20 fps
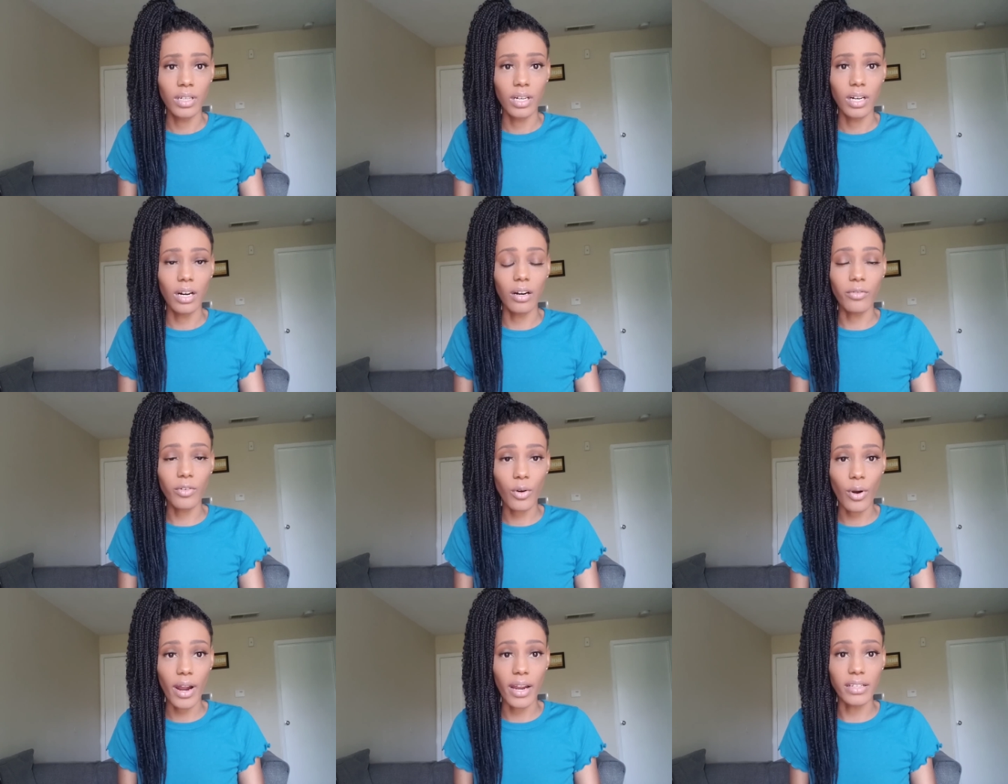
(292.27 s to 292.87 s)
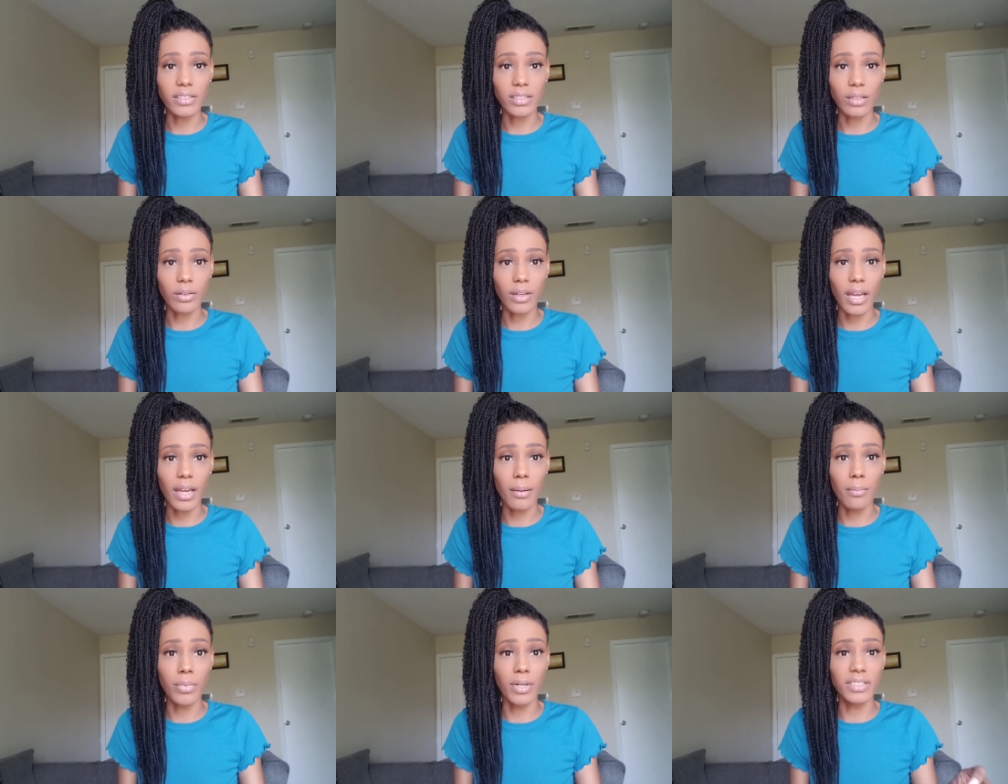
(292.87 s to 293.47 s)
of Christ.
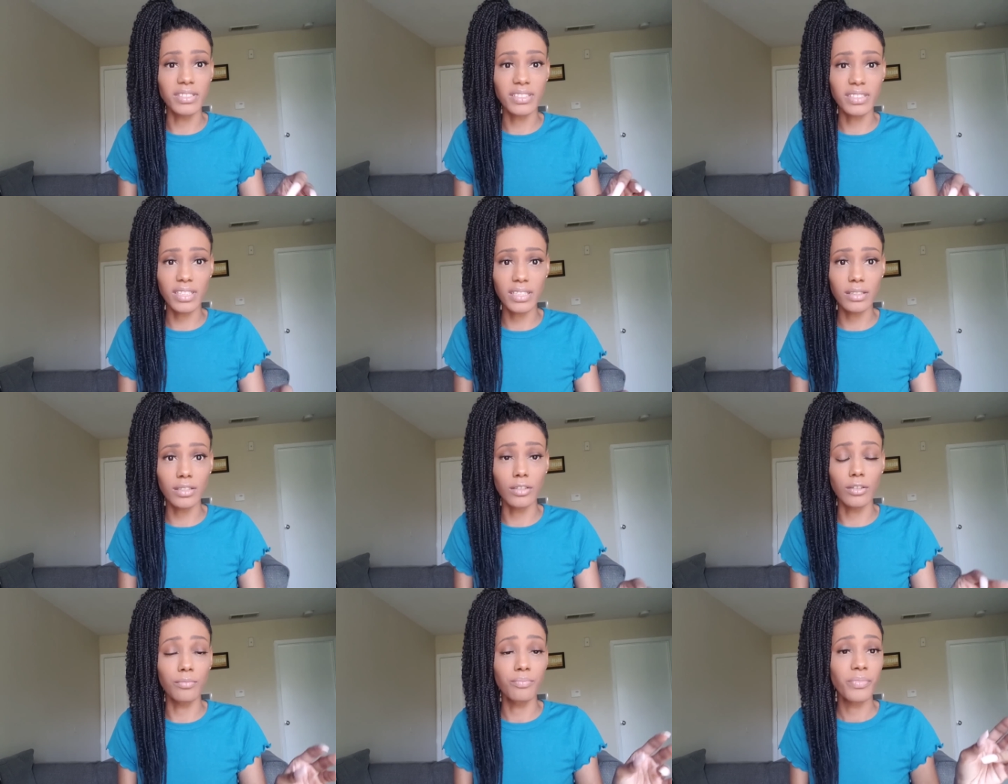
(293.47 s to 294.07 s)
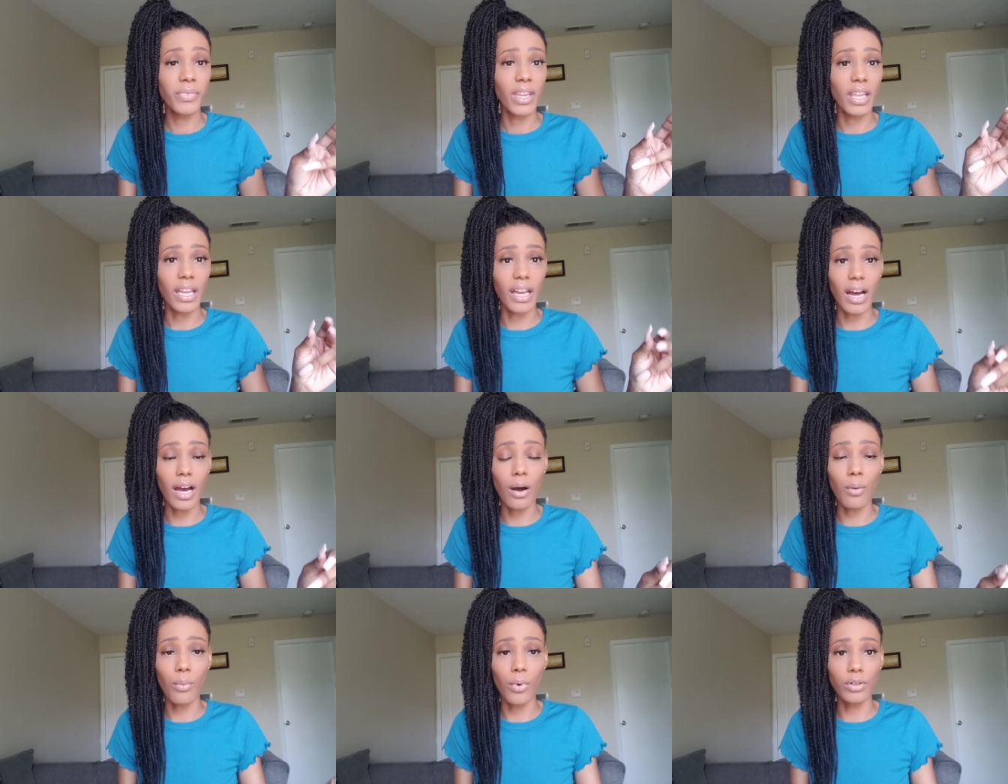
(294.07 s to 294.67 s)
Okay, but still,
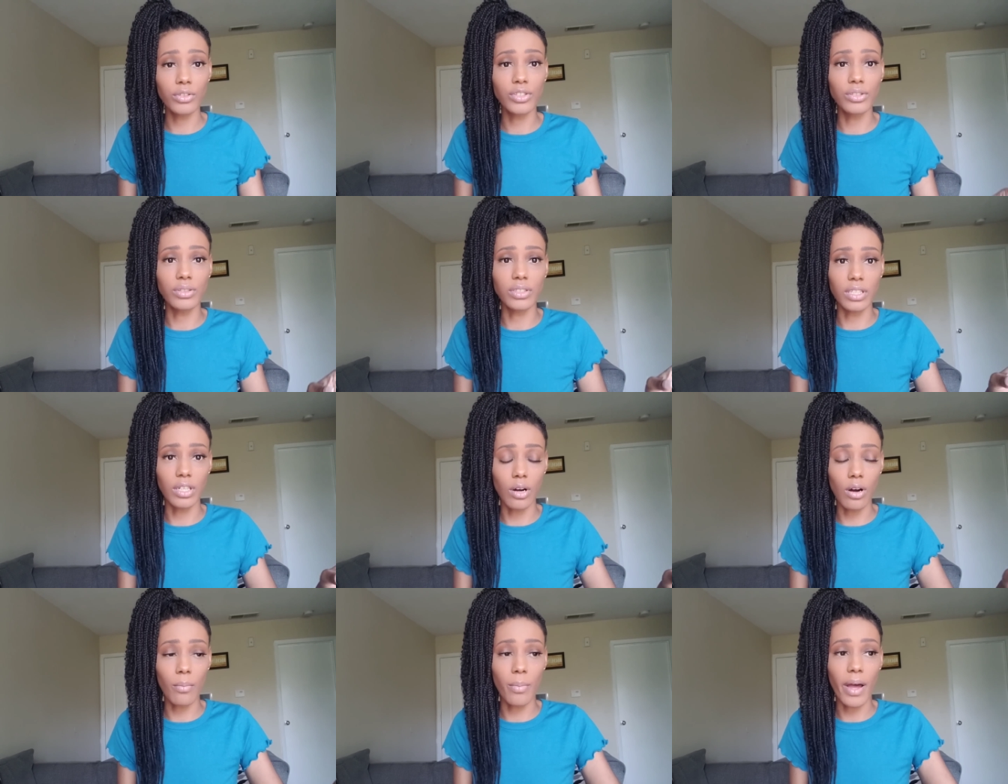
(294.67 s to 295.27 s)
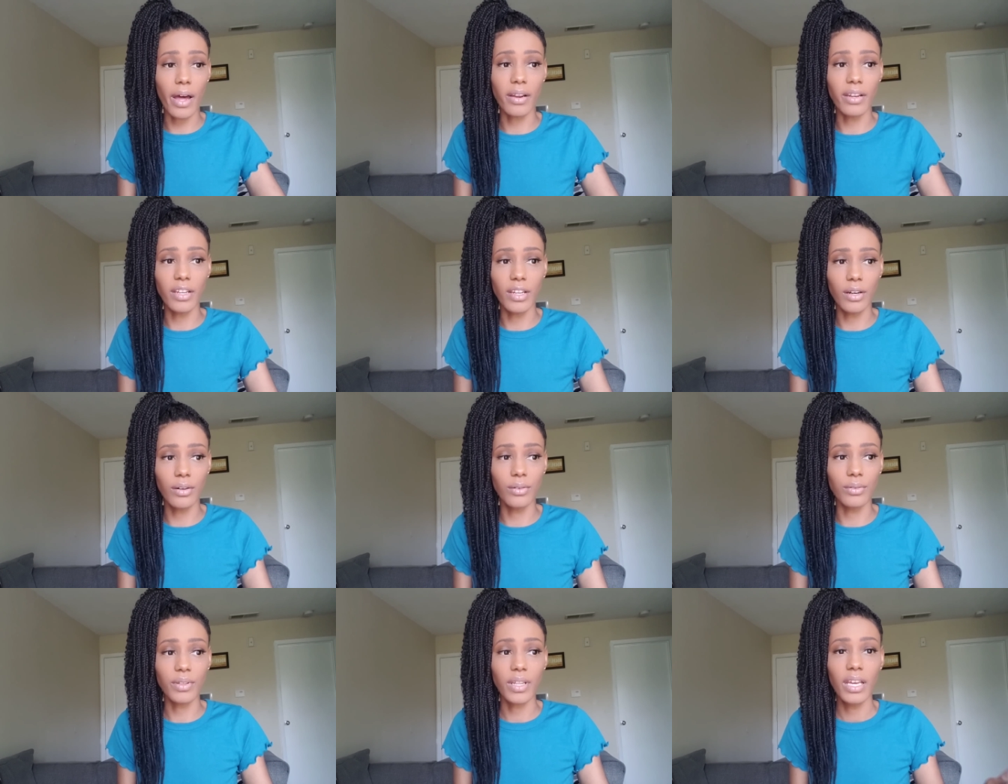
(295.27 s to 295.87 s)
God wants you to go about the
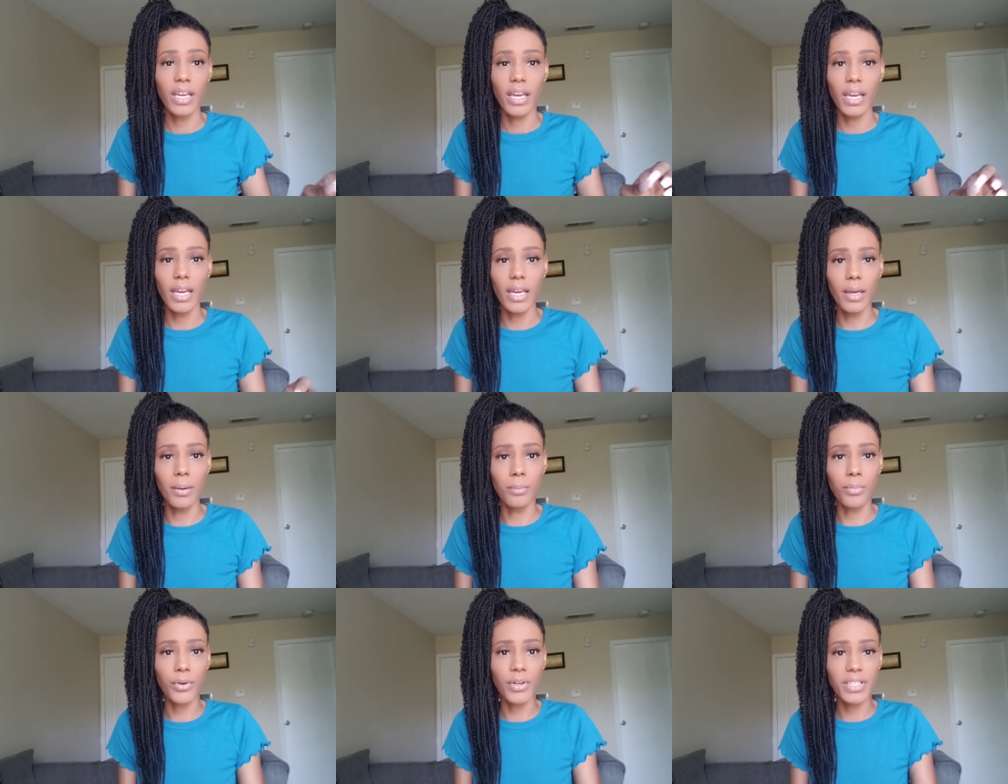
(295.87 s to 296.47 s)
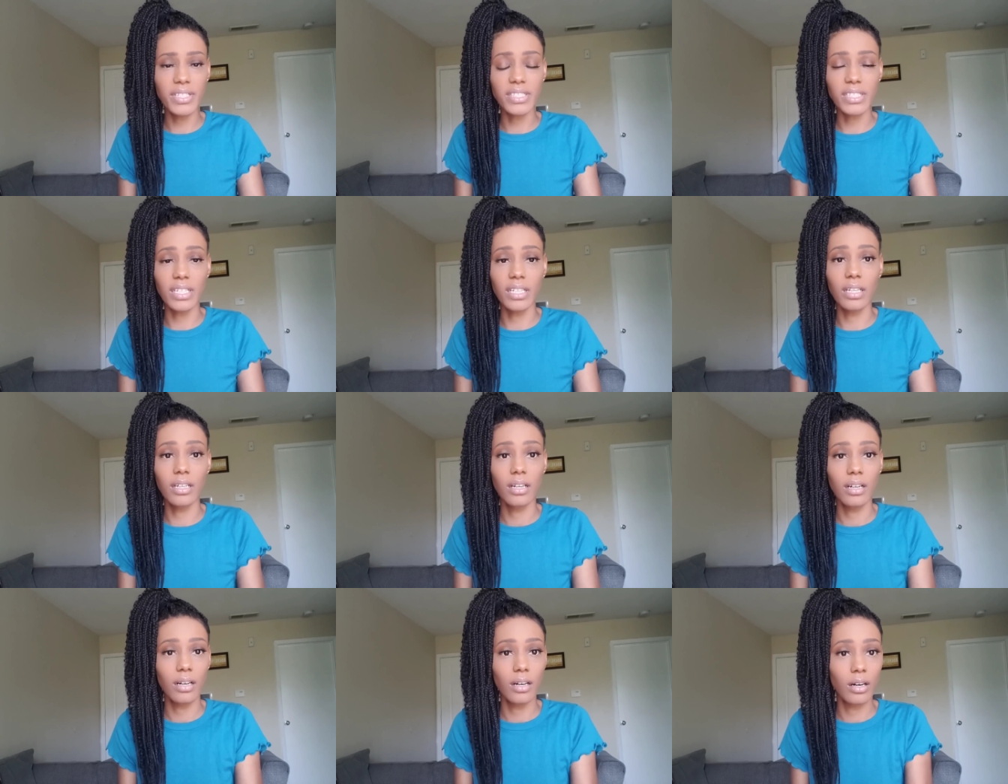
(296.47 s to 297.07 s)
earth and
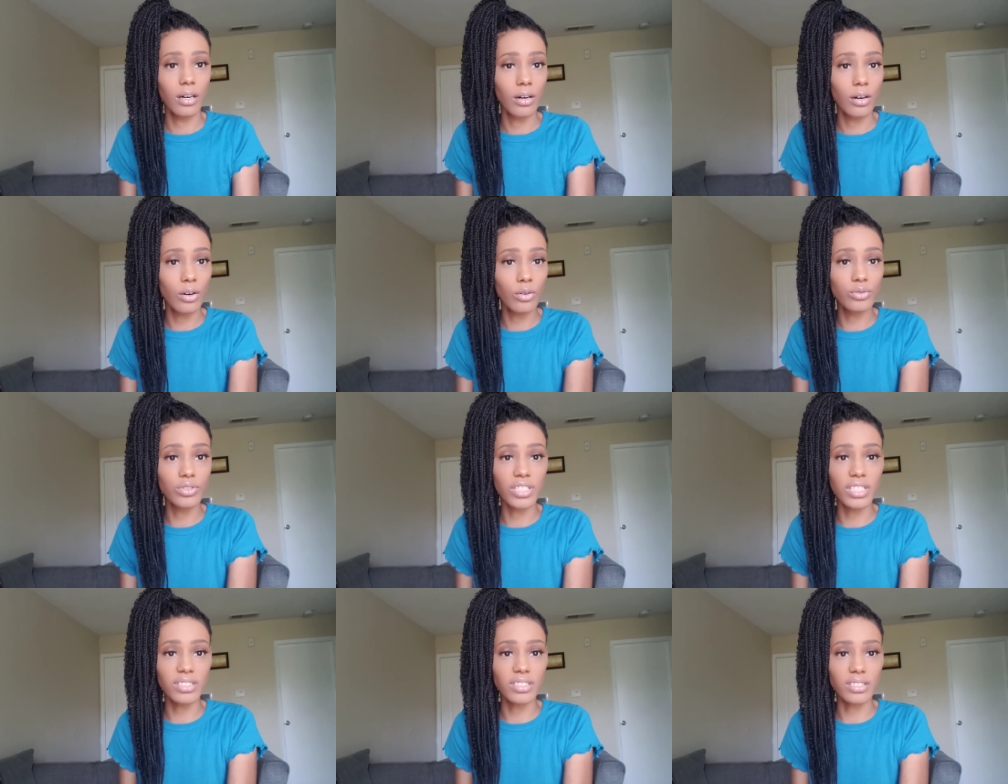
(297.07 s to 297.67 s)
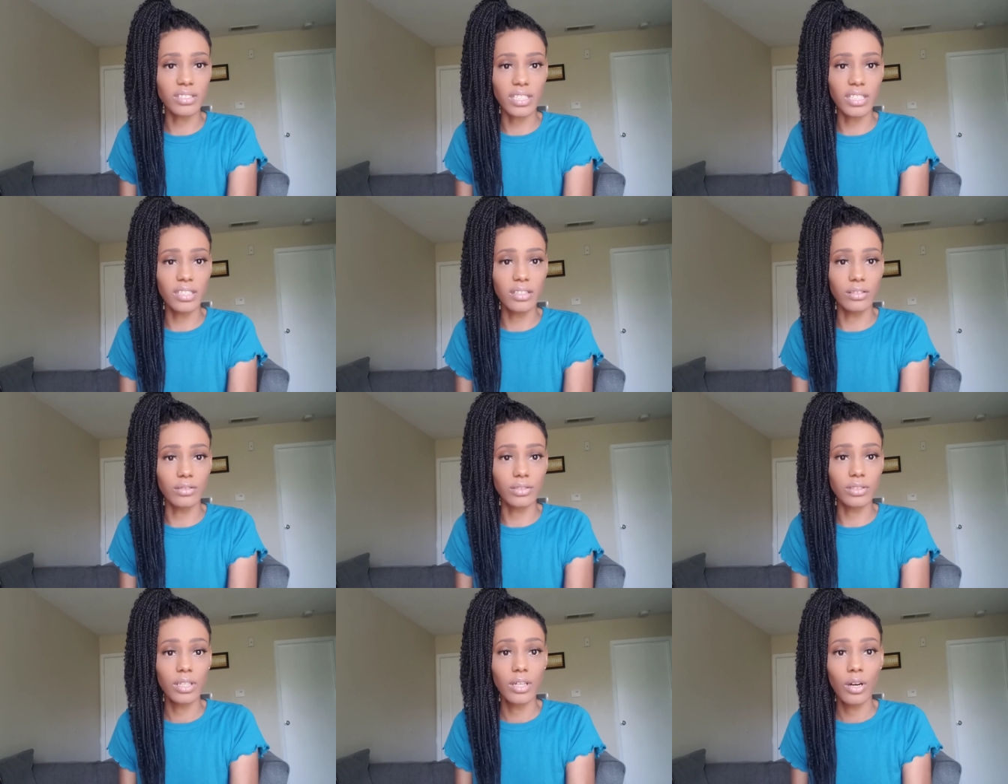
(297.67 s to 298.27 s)
preaching who Jesus
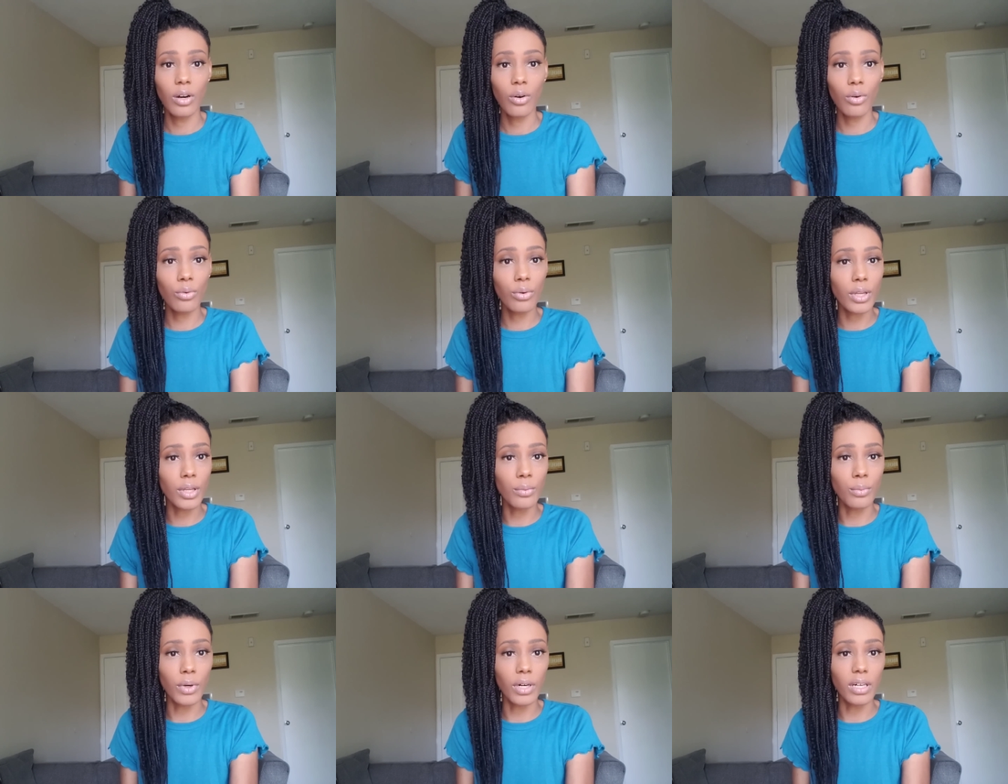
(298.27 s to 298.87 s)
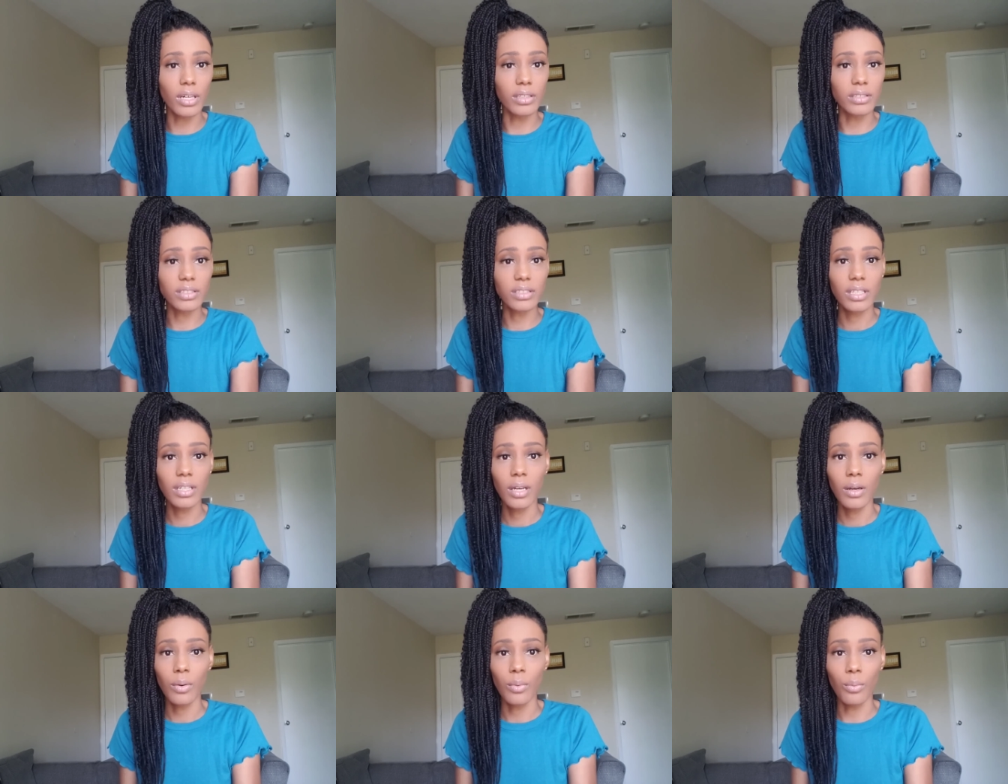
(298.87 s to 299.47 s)
is, who He was,
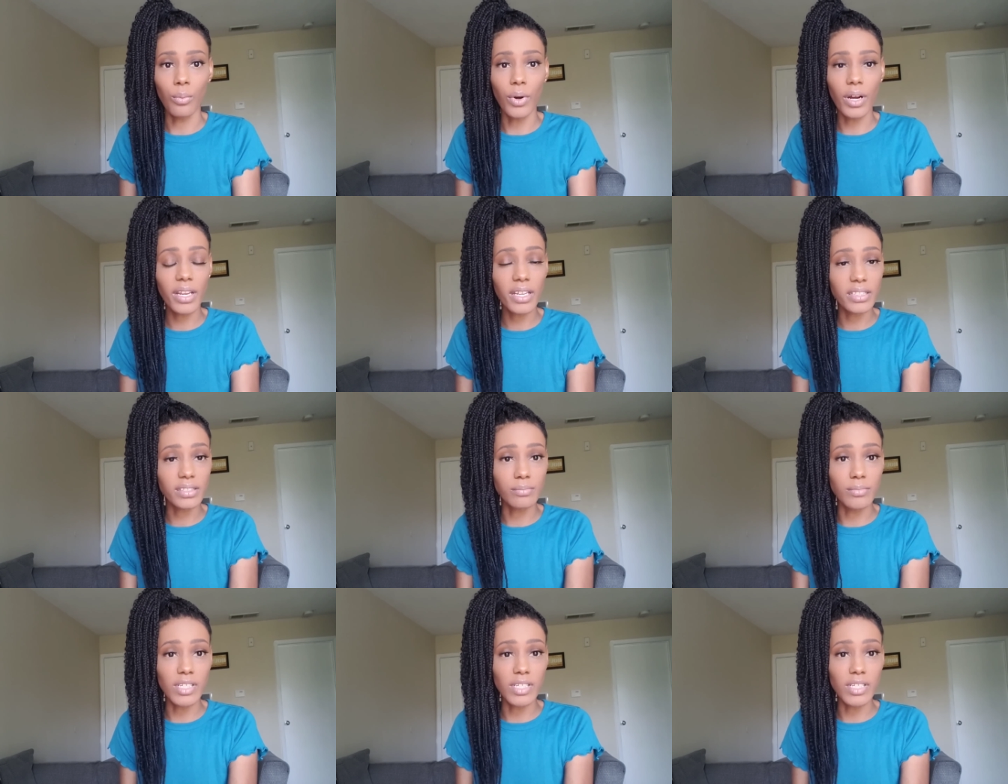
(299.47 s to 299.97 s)
what His